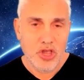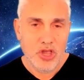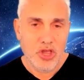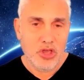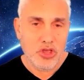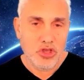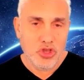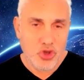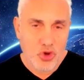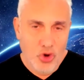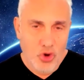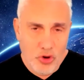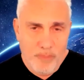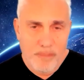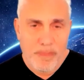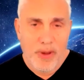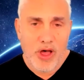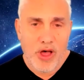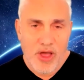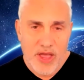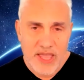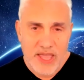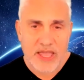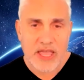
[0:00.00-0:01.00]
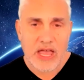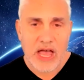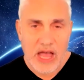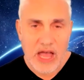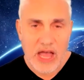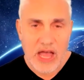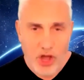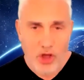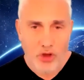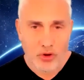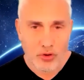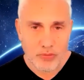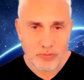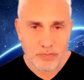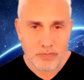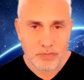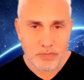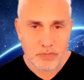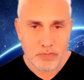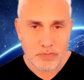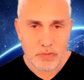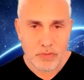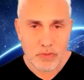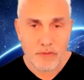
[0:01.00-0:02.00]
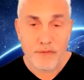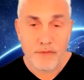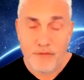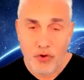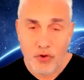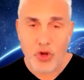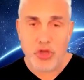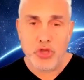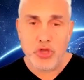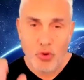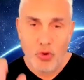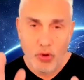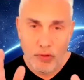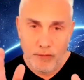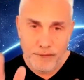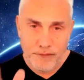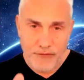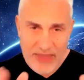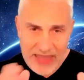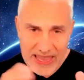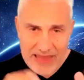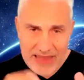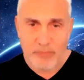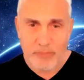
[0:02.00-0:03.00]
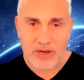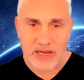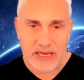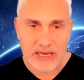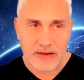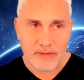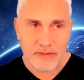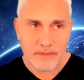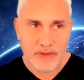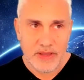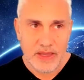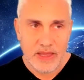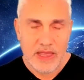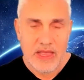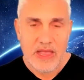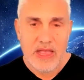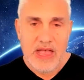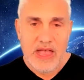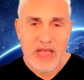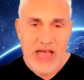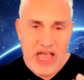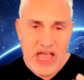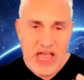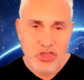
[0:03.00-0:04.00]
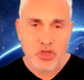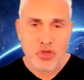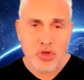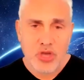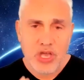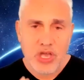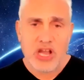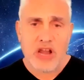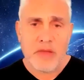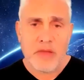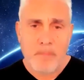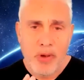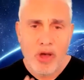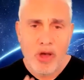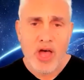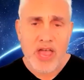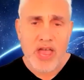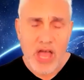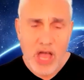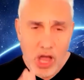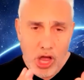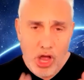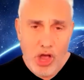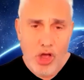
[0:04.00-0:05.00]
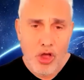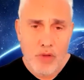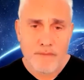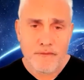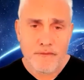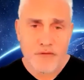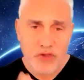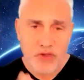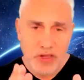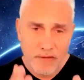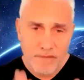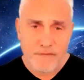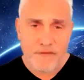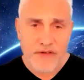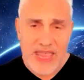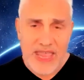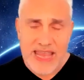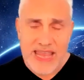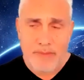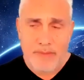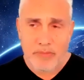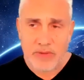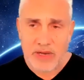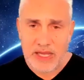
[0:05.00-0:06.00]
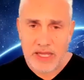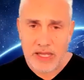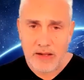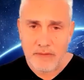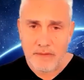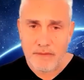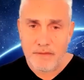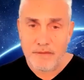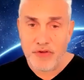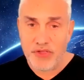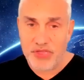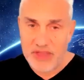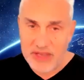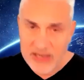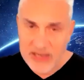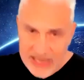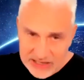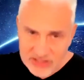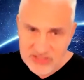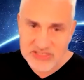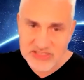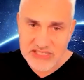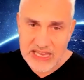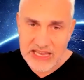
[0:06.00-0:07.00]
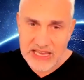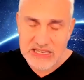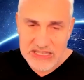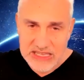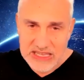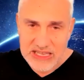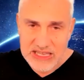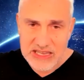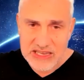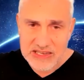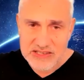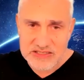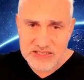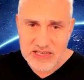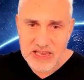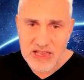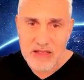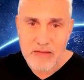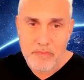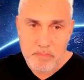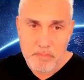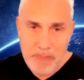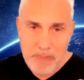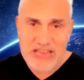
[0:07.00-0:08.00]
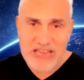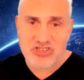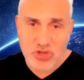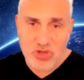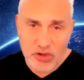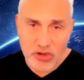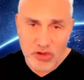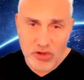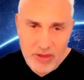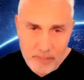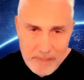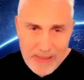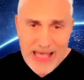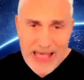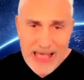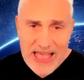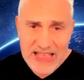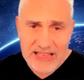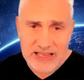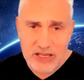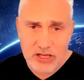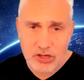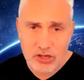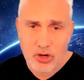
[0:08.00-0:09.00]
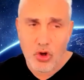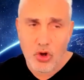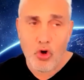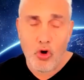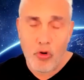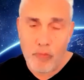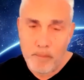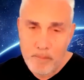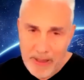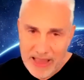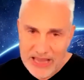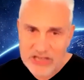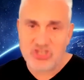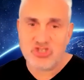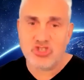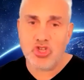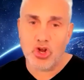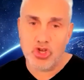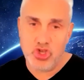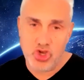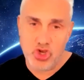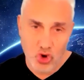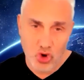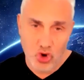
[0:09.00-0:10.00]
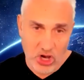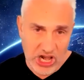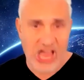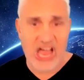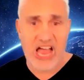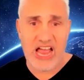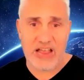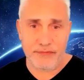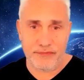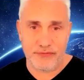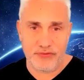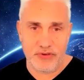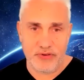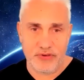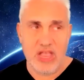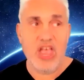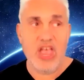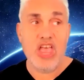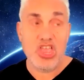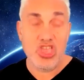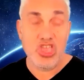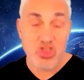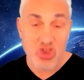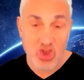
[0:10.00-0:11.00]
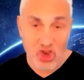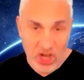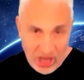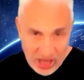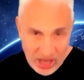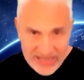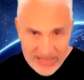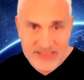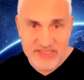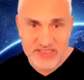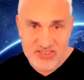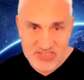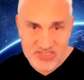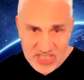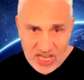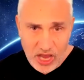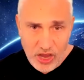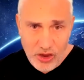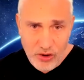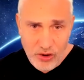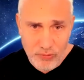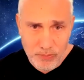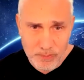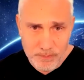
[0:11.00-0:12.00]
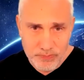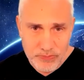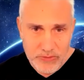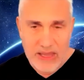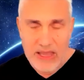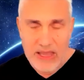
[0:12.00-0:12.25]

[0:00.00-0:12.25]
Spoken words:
You're buying a home for your family. Are you going to buy a home for your family for the next 10 years based on the market or based on your life? You like this home?